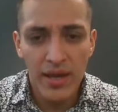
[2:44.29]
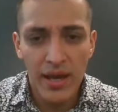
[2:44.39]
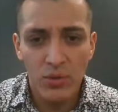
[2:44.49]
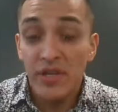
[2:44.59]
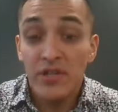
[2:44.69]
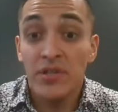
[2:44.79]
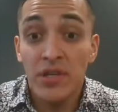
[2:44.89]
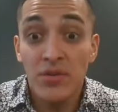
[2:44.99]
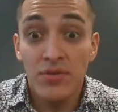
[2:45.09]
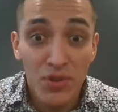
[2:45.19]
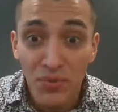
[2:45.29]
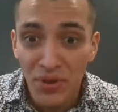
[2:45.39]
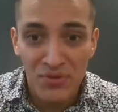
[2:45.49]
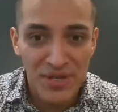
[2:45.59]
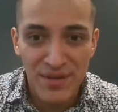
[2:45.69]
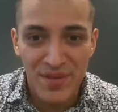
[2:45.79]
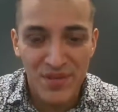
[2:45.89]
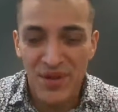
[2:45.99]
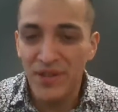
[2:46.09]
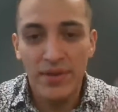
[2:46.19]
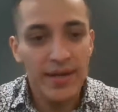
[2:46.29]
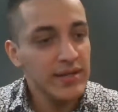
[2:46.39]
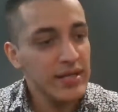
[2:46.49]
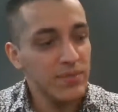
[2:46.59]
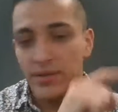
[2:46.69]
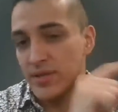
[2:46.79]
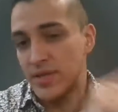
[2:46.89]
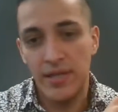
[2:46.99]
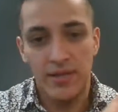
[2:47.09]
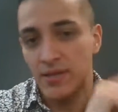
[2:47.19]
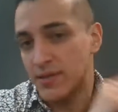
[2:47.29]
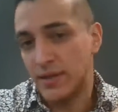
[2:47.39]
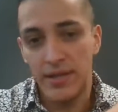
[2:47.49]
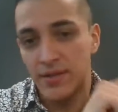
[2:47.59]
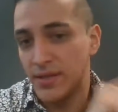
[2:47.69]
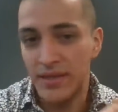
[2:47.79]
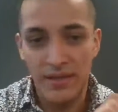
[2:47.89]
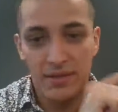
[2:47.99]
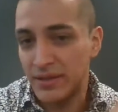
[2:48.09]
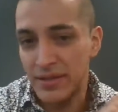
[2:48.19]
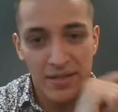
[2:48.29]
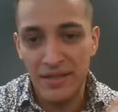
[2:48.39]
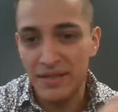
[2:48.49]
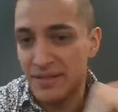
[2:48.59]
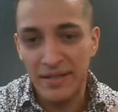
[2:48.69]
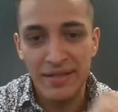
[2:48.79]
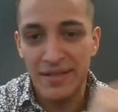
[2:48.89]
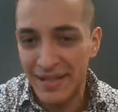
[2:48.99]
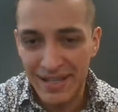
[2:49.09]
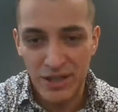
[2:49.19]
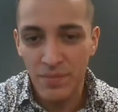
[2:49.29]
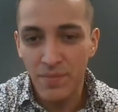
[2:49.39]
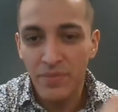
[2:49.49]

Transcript: And what is it that you do with those emails, right? You get an email, delete, delete, delete, delete, delete, delete, delete.